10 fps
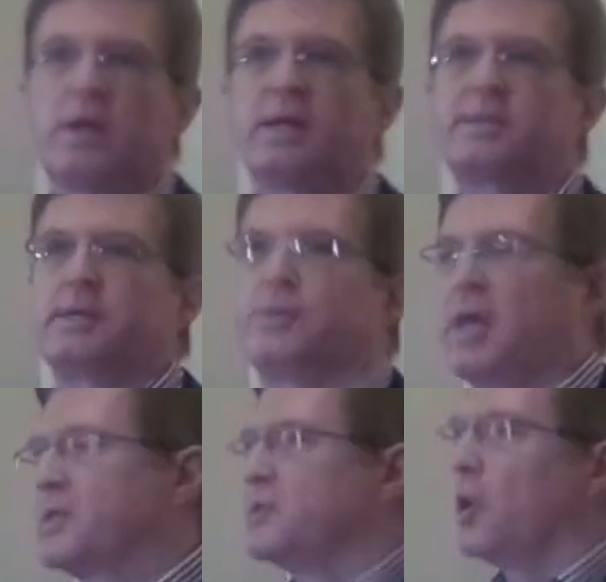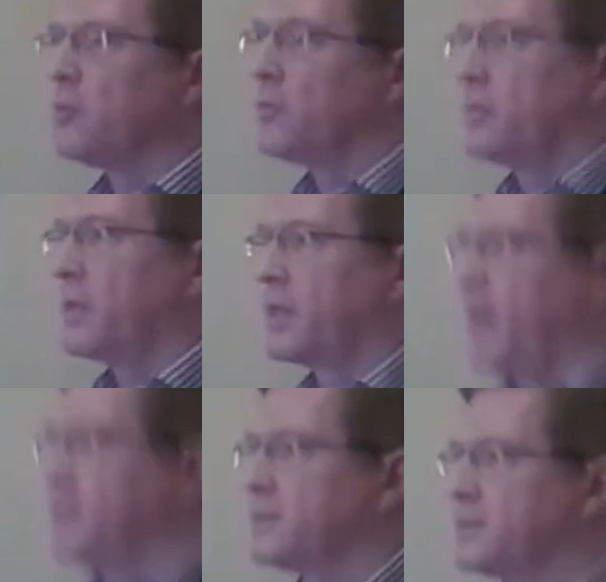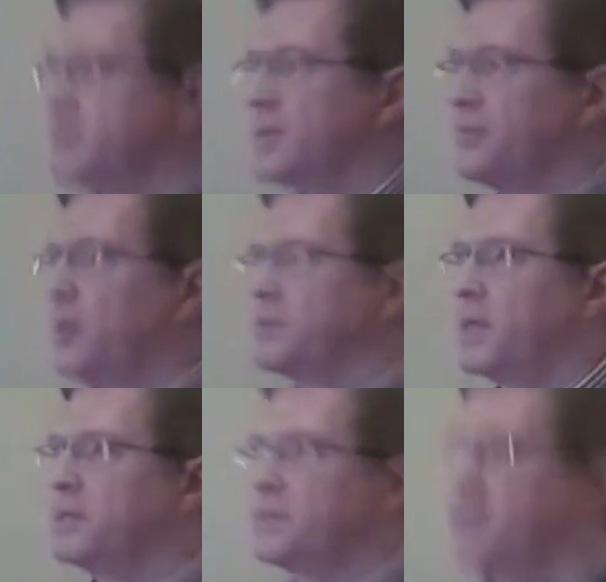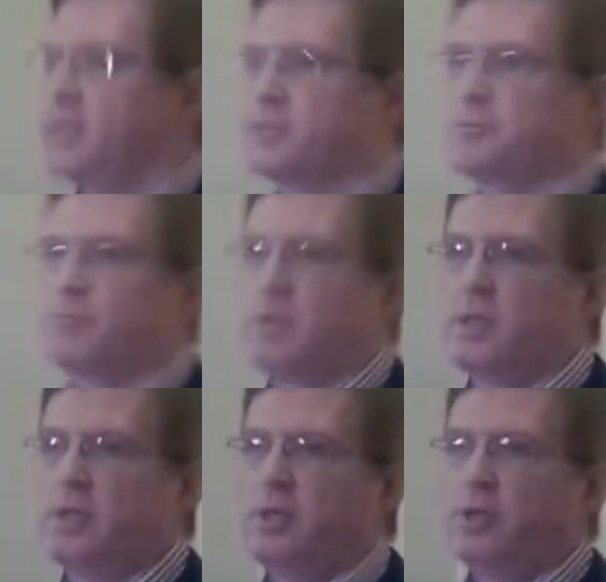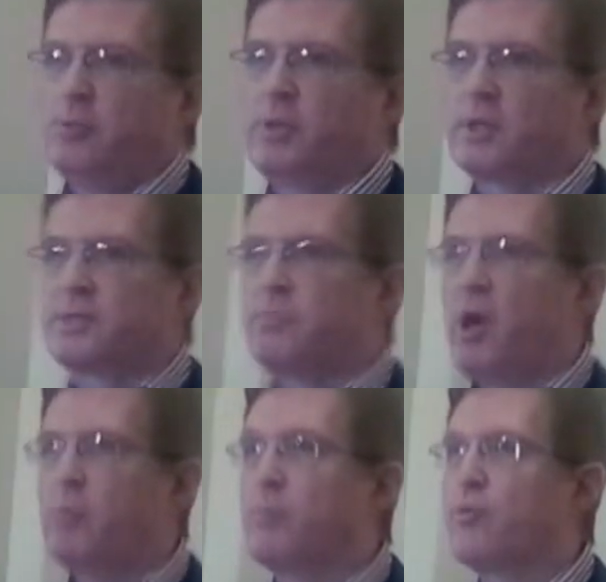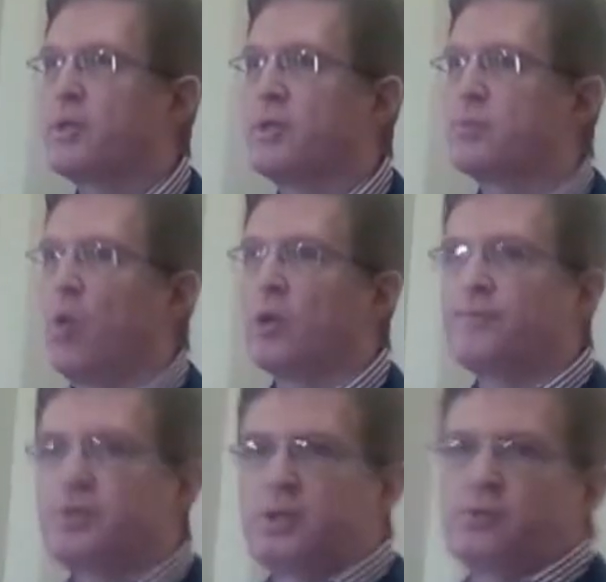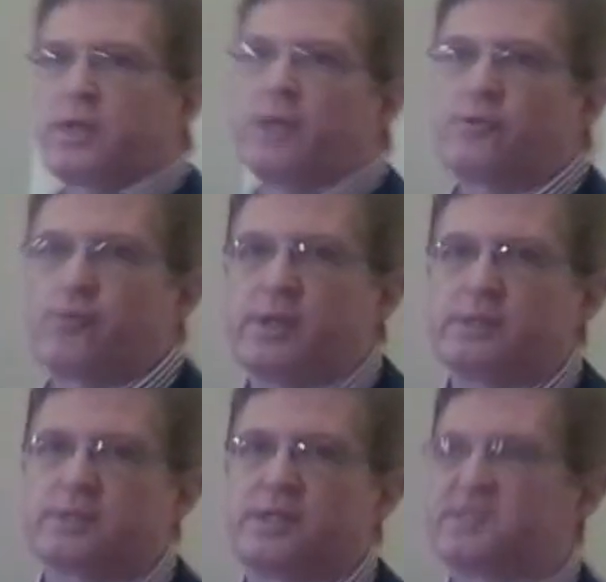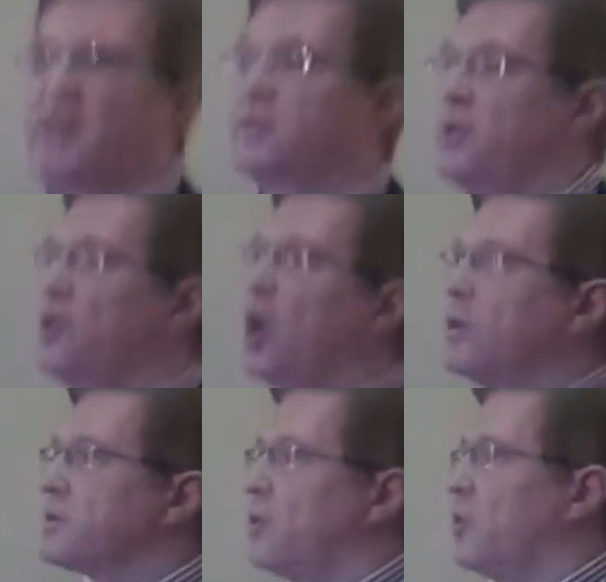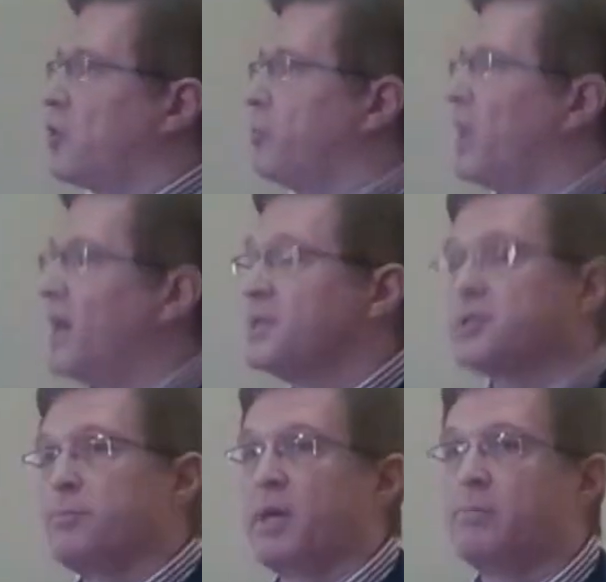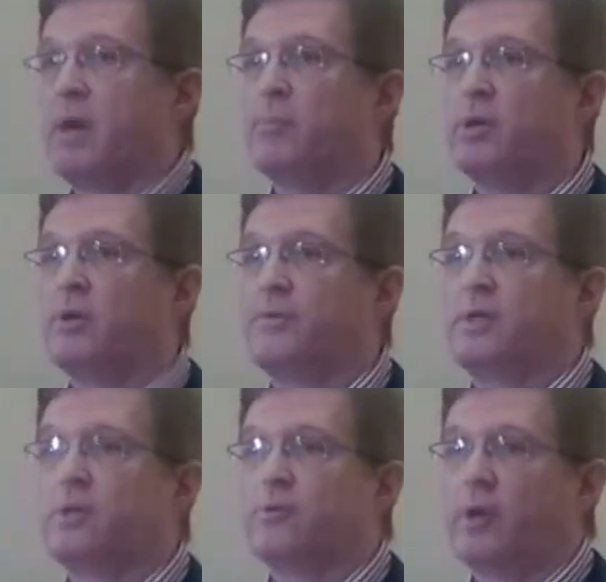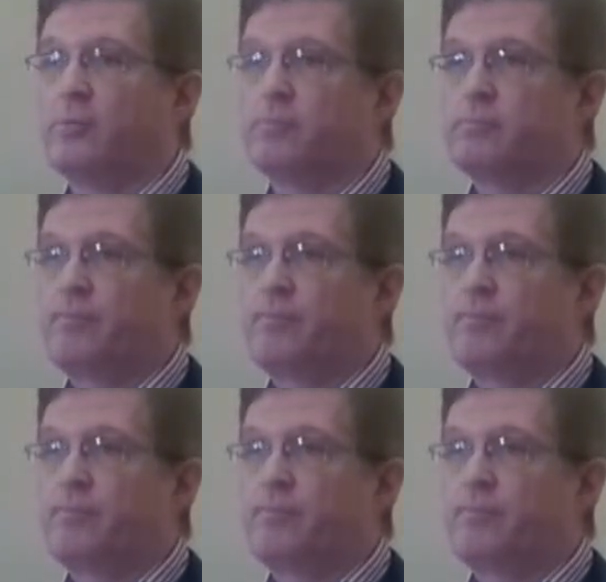I tell you that's not the case, as far as I'm concerned. Because at the moment Britain is one of two countries that is either not or not obliged to be a member of the euro.